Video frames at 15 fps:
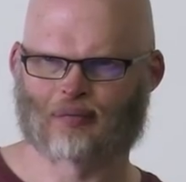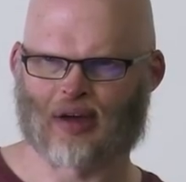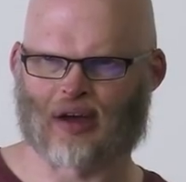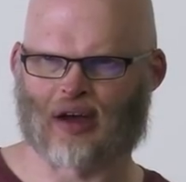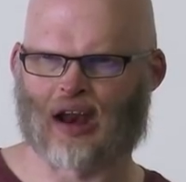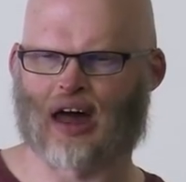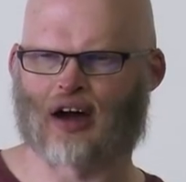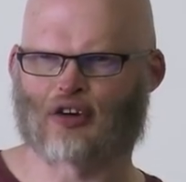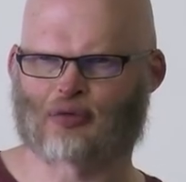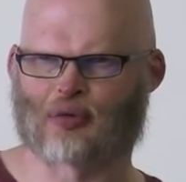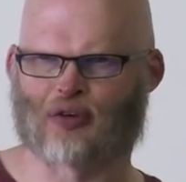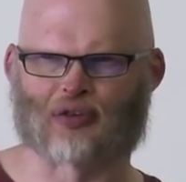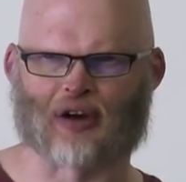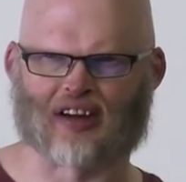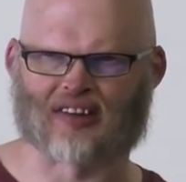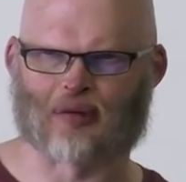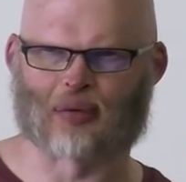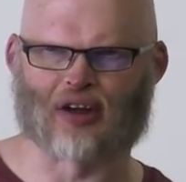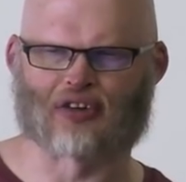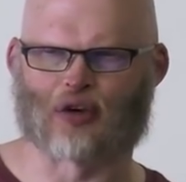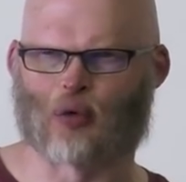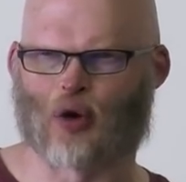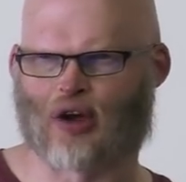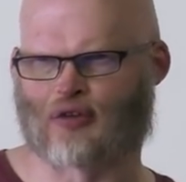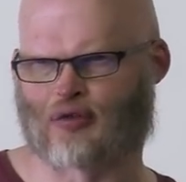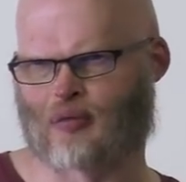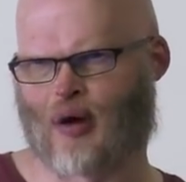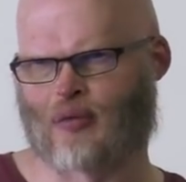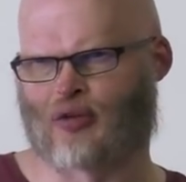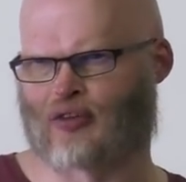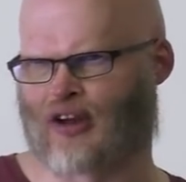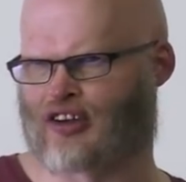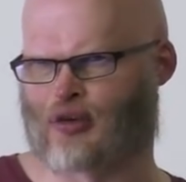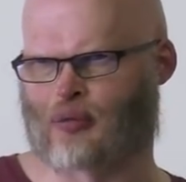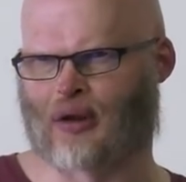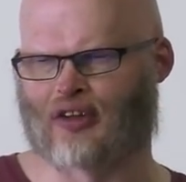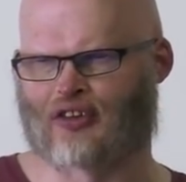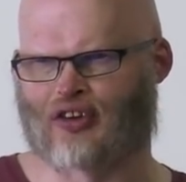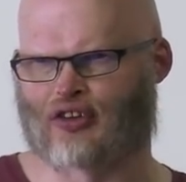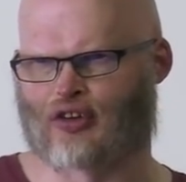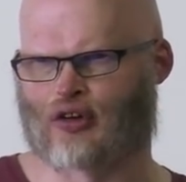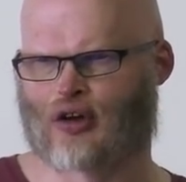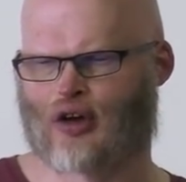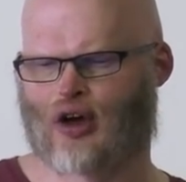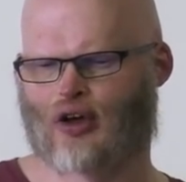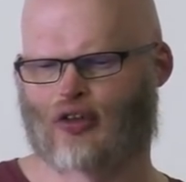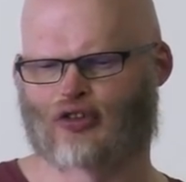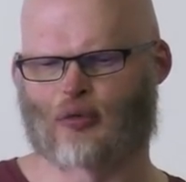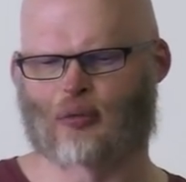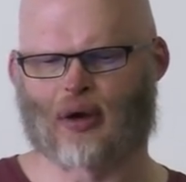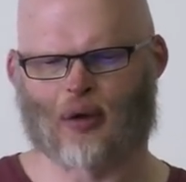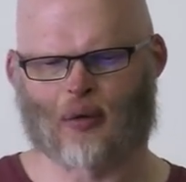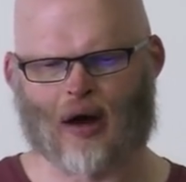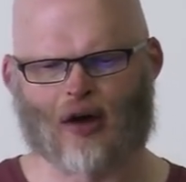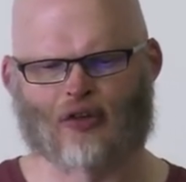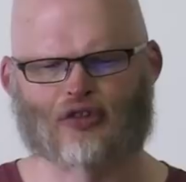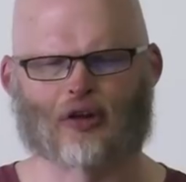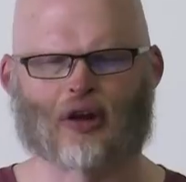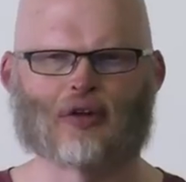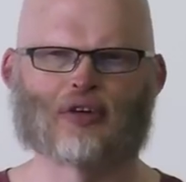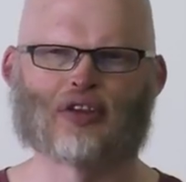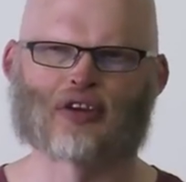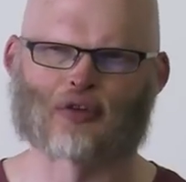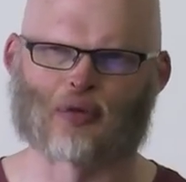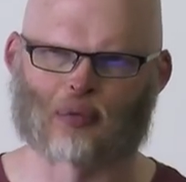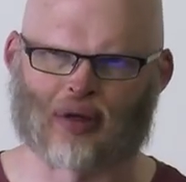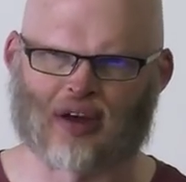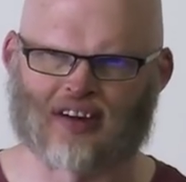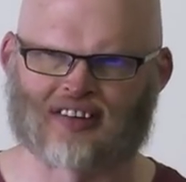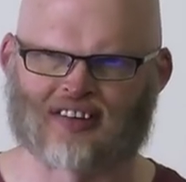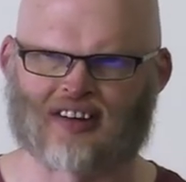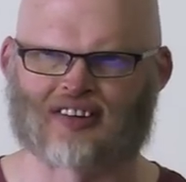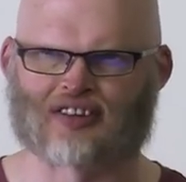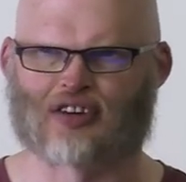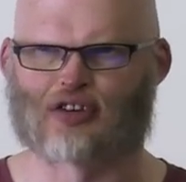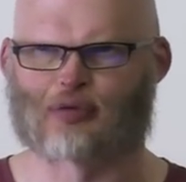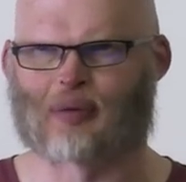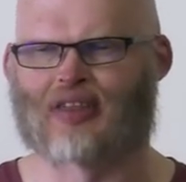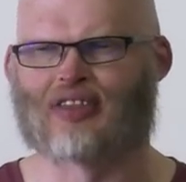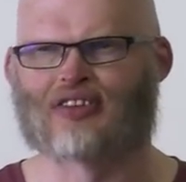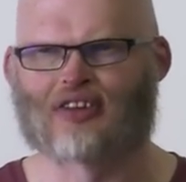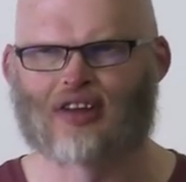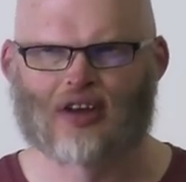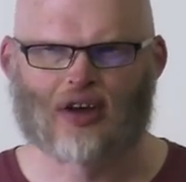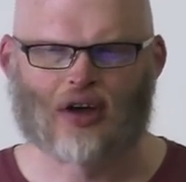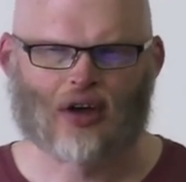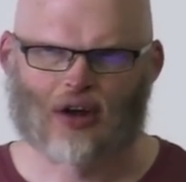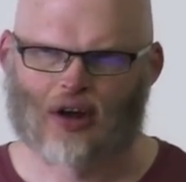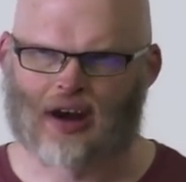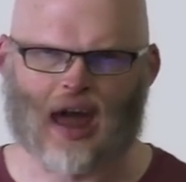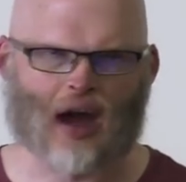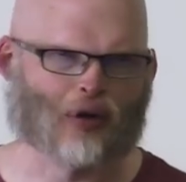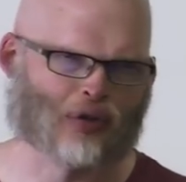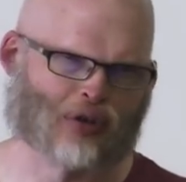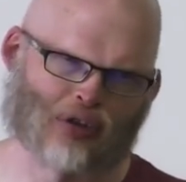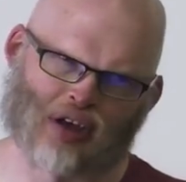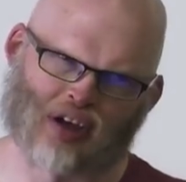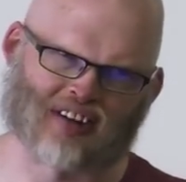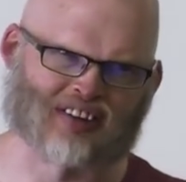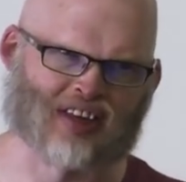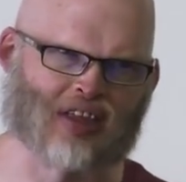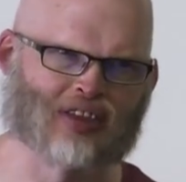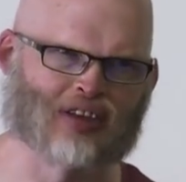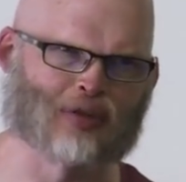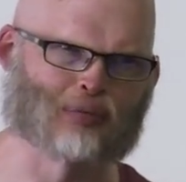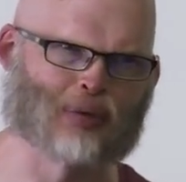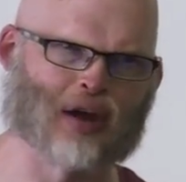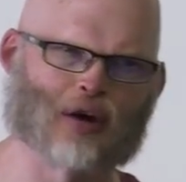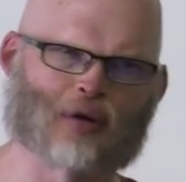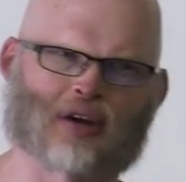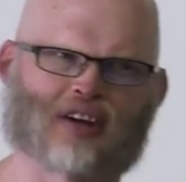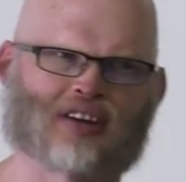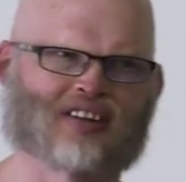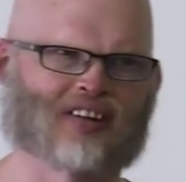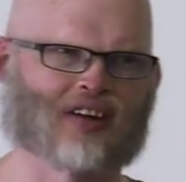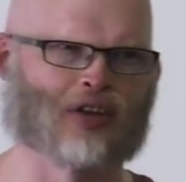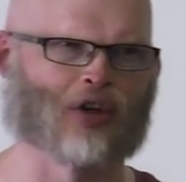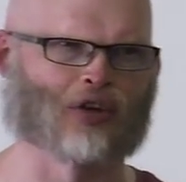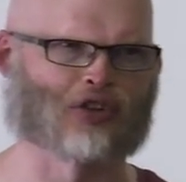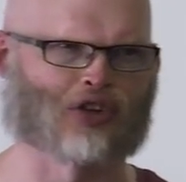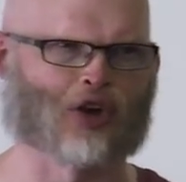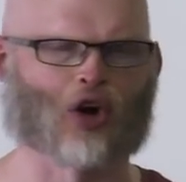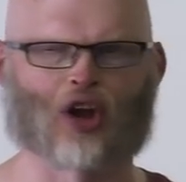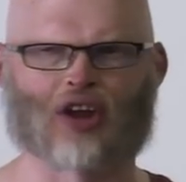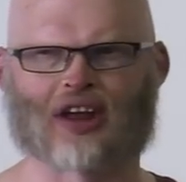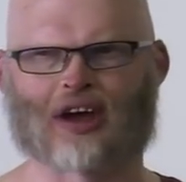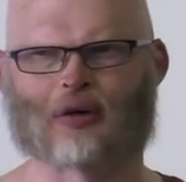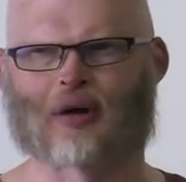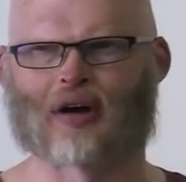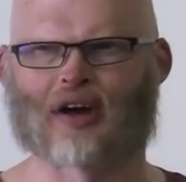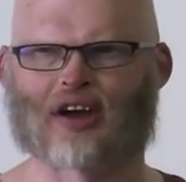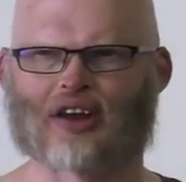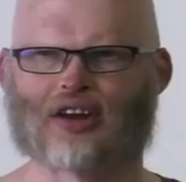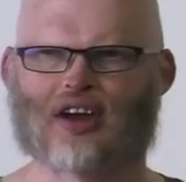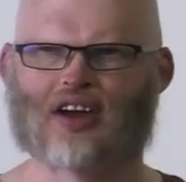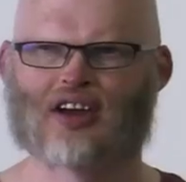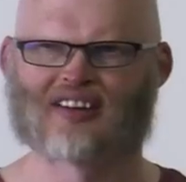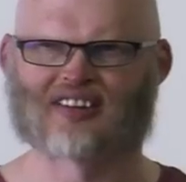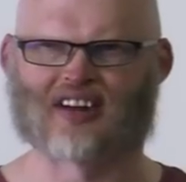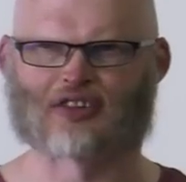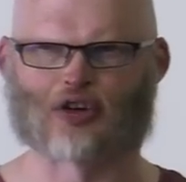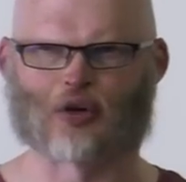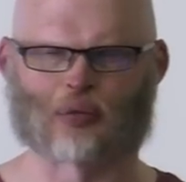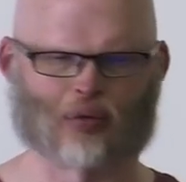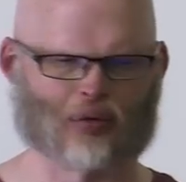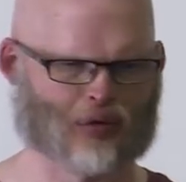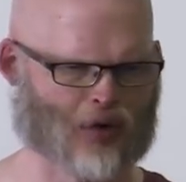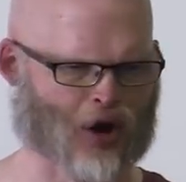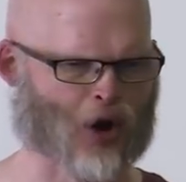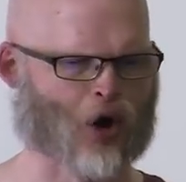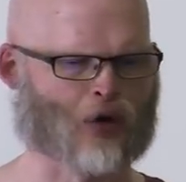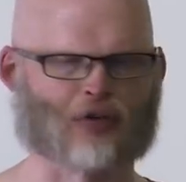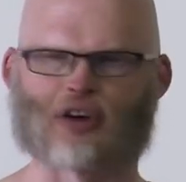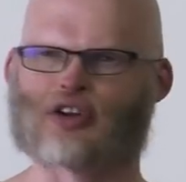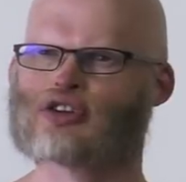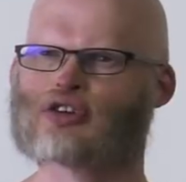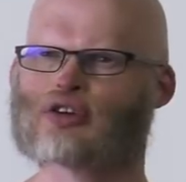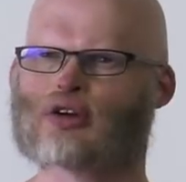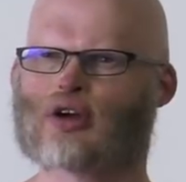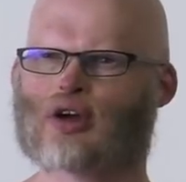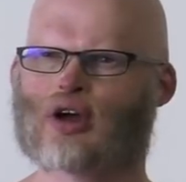It allows me the flexibility, working from home, the flexibility to be around, to live in different places, to spend now extended periods and not just a holiday, where I can set up an office